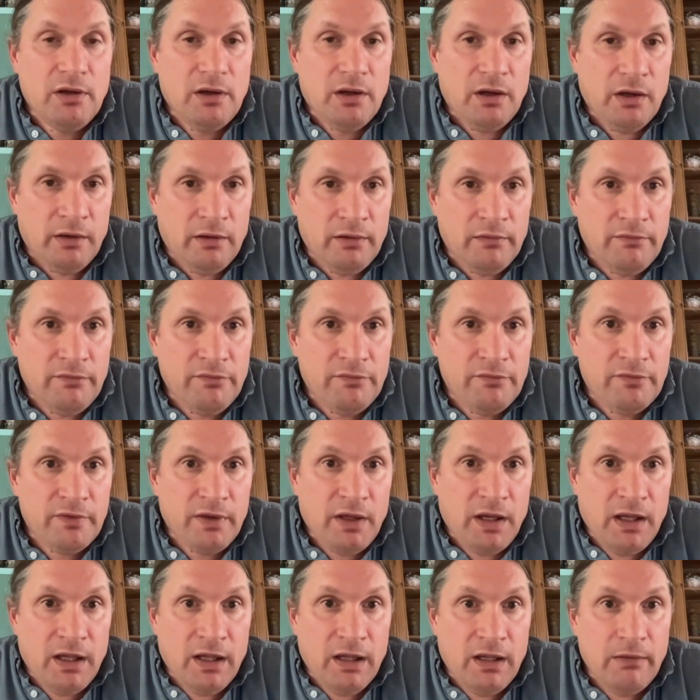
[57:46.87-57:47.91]
of
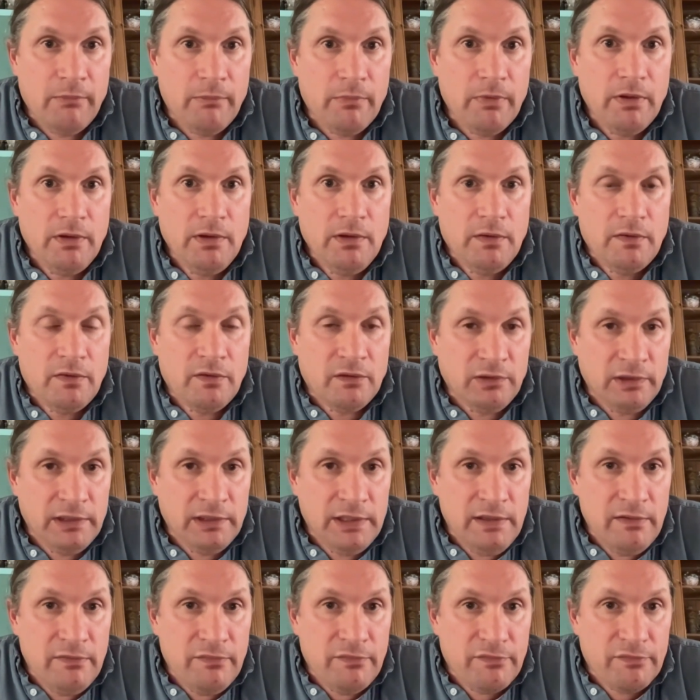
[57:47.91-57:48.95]
um, the
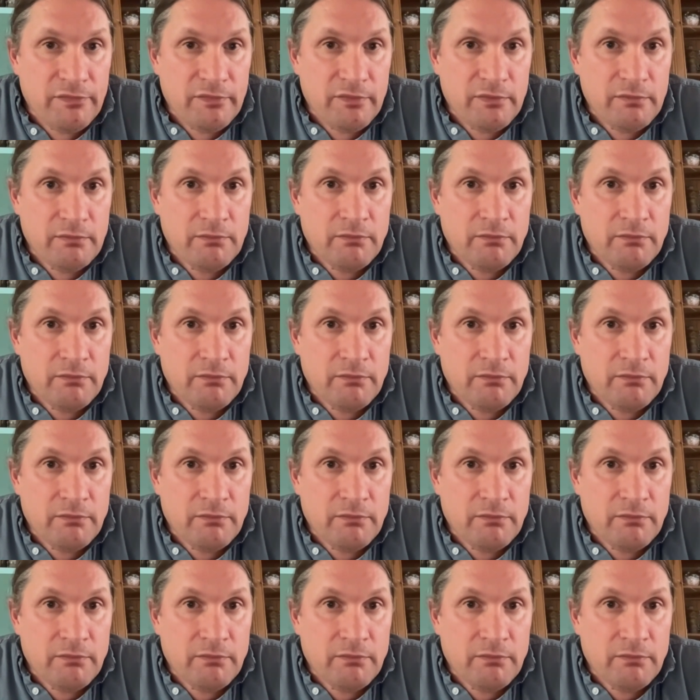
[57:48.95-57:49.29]
leaf.